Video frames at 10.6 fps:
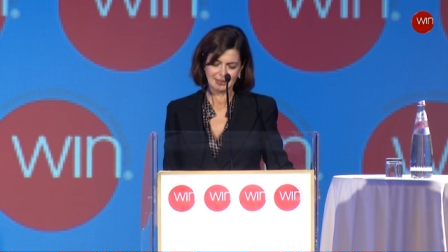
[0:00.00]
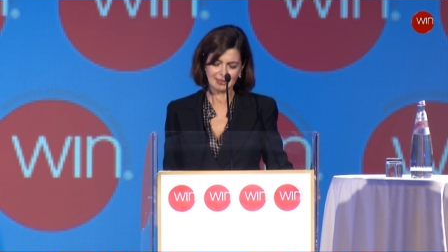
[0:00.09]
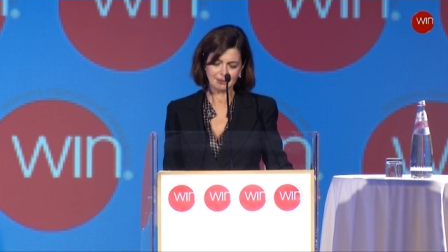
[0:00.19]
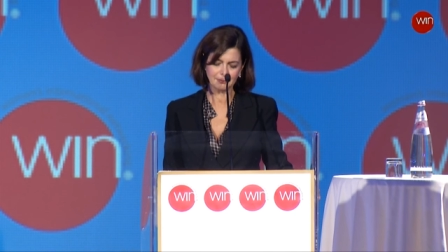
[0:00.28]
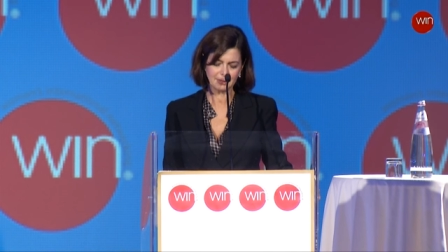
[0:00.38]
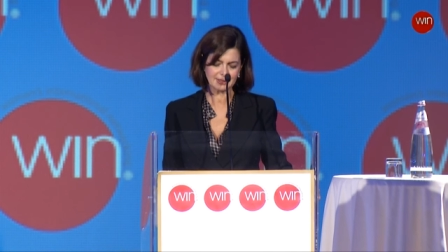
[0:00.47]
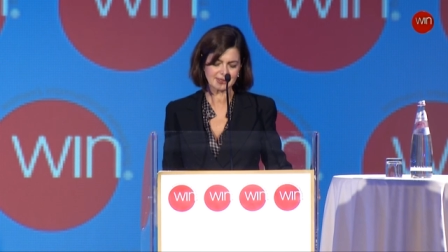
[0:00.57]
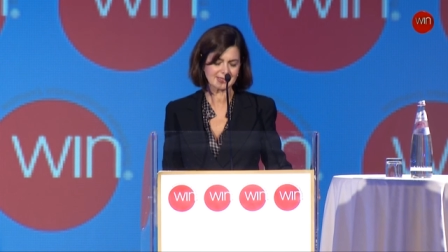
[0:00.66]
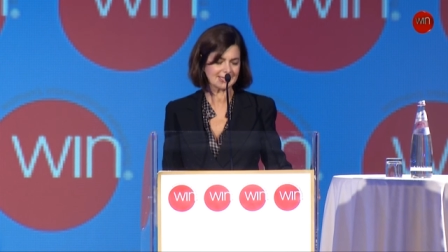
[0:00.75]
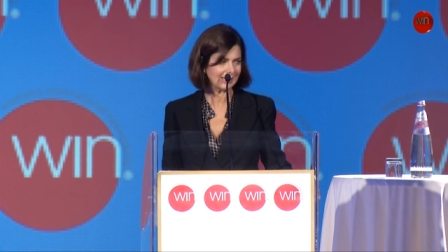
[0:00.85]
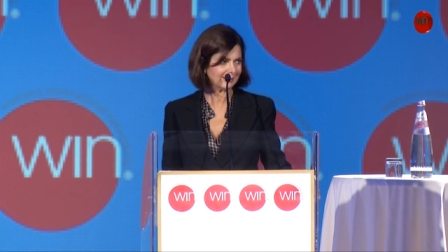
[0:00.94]
and make
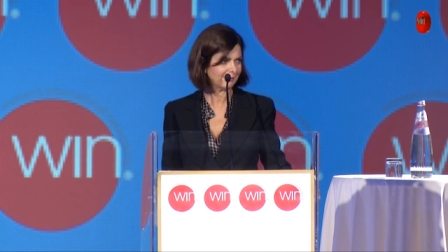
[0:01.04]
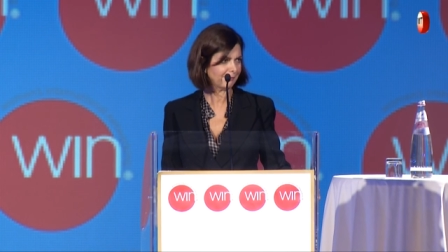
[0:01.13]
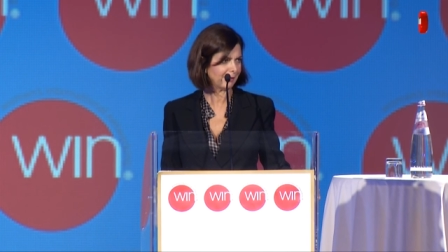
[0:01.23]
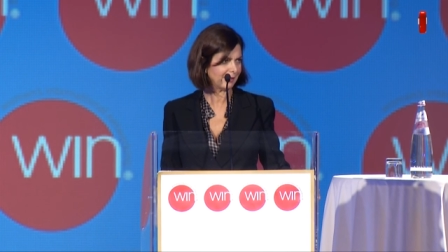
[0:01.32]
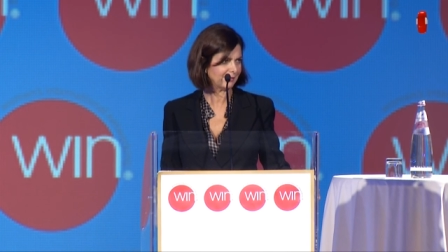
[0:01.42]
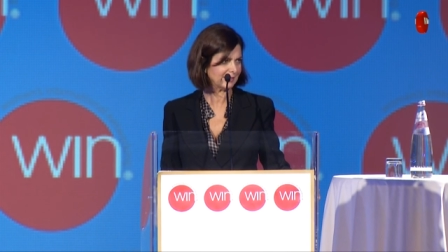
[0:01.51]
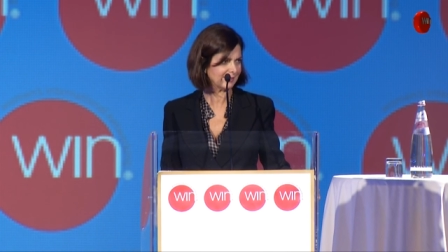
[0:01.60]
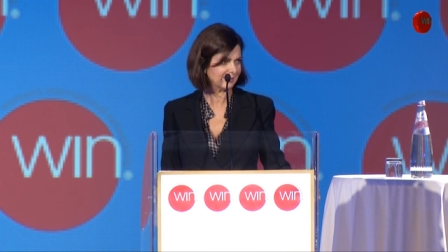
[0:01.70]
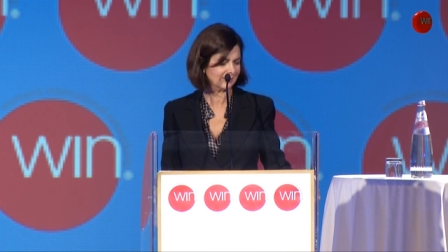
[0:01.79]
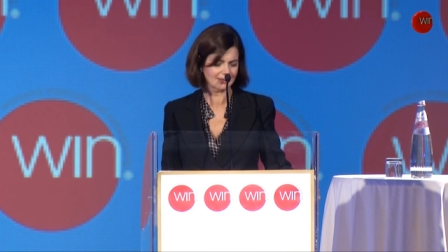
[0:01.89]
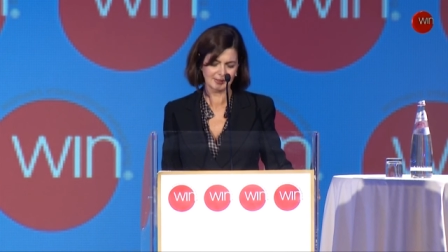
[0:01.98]

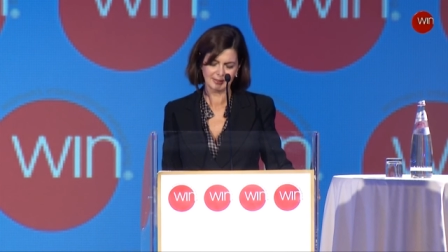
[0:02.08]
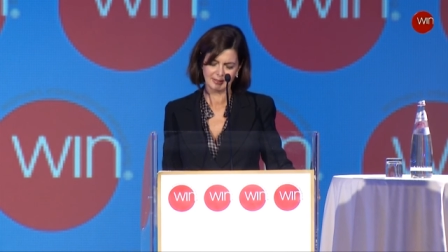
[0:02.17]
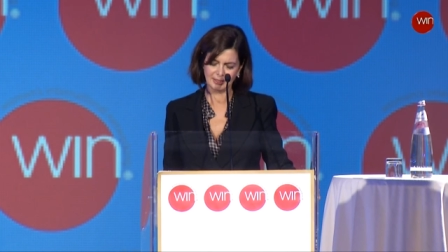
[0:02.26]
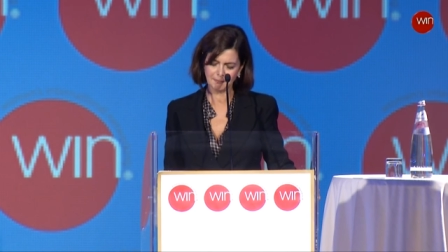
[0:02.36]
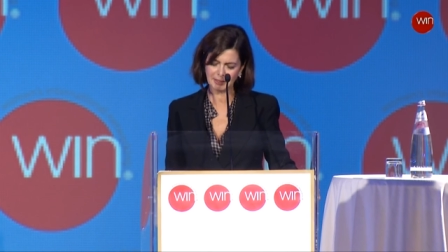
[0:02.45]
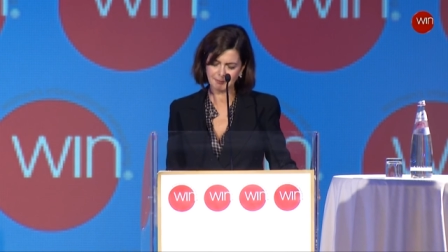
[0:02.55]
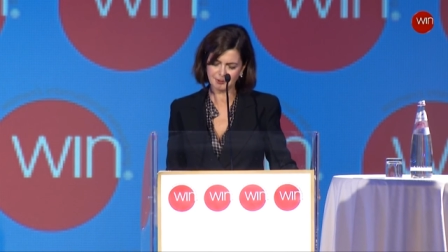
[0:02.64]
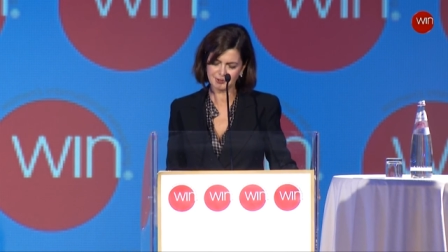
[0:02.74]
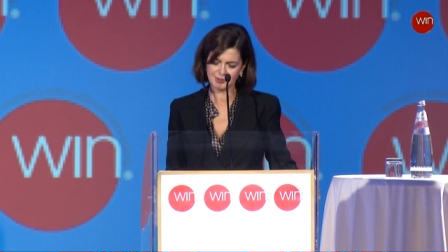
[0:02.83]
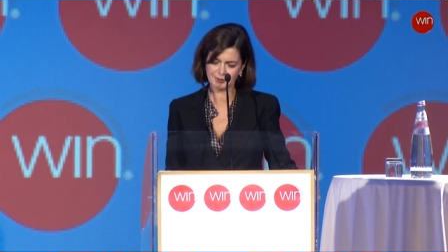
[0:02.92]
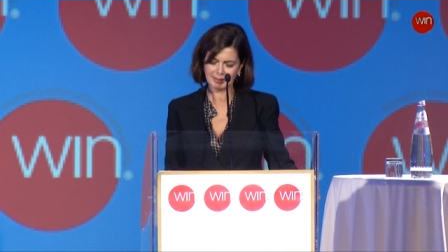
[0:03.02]
sacrifices in my
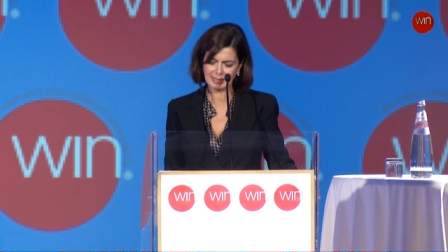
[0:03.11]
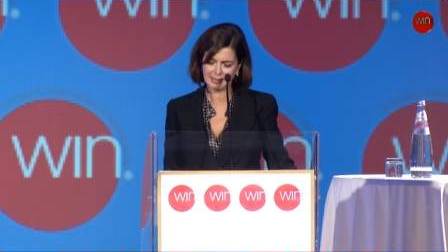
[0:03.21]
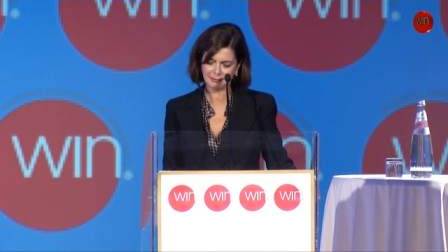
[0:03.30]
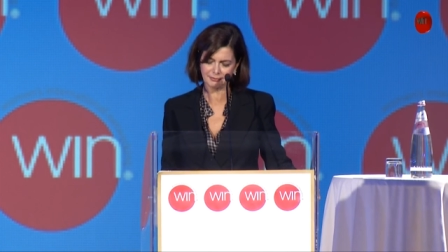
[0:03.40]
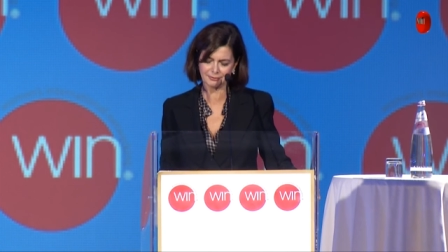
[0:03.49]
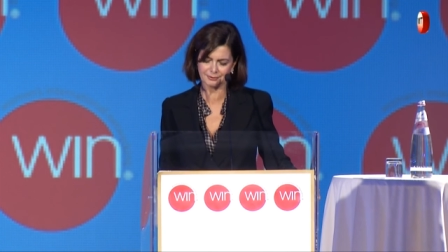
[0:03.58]
personal life.